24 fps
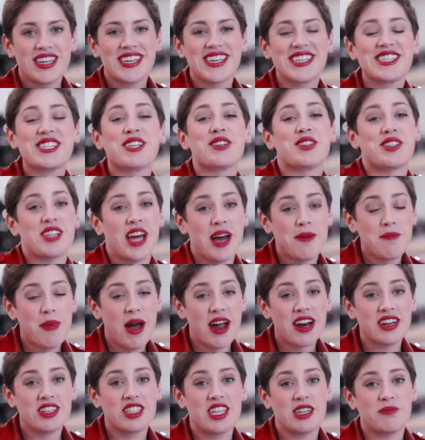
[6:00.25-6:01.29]
So stop
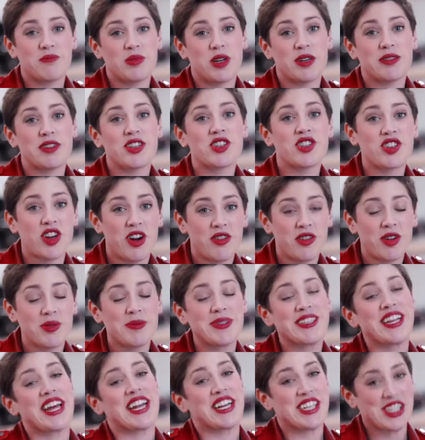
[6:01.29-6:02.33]
by our temporary showroom and
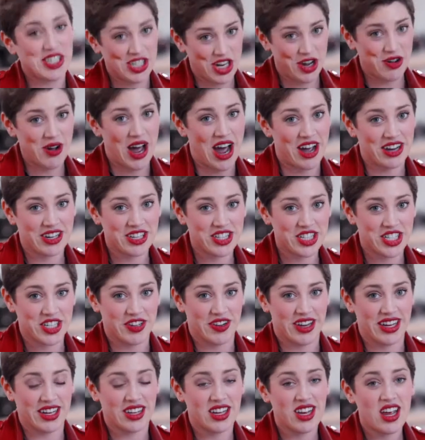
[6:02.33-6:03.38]
let us know how you're
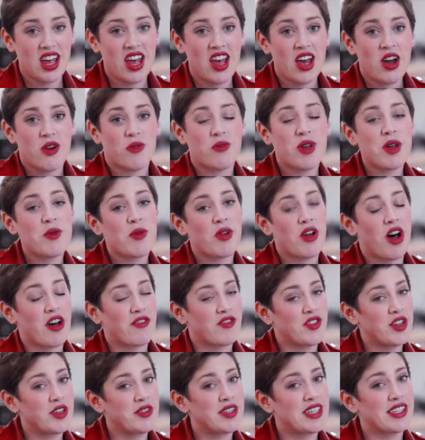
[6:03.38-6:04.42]
doing. We will offer
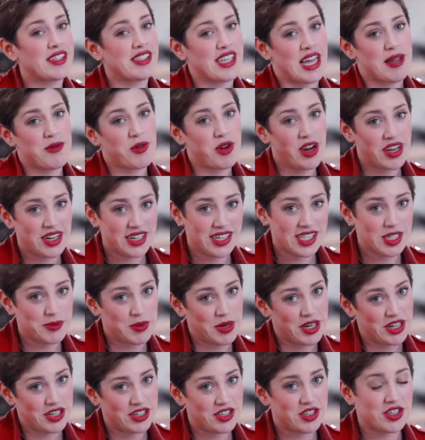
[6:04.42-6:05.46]
you the same great
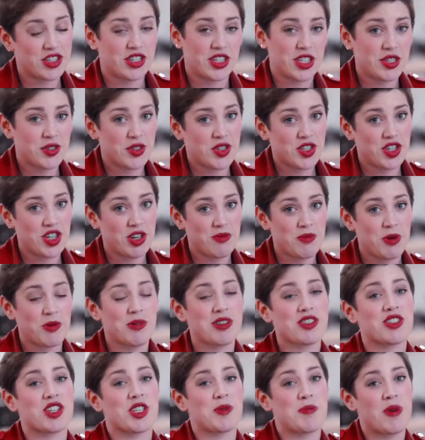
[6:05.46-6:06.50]
experience you're used to, but we'll
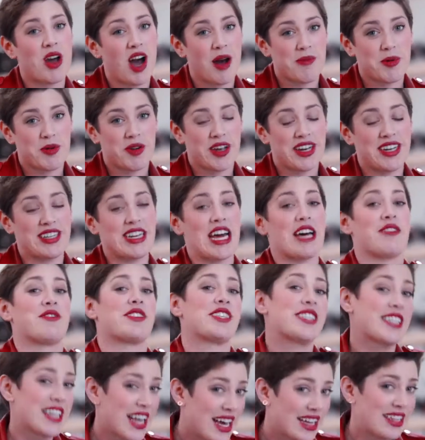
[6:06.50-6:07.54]
just be operating out of a
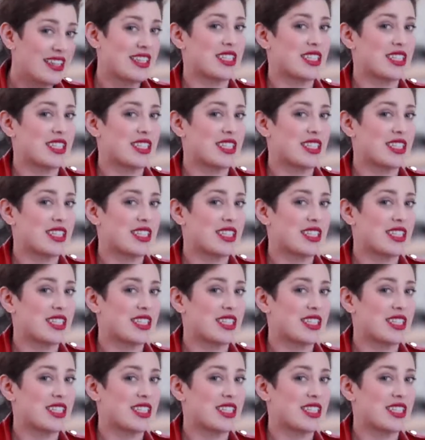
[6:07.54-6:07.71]
slightly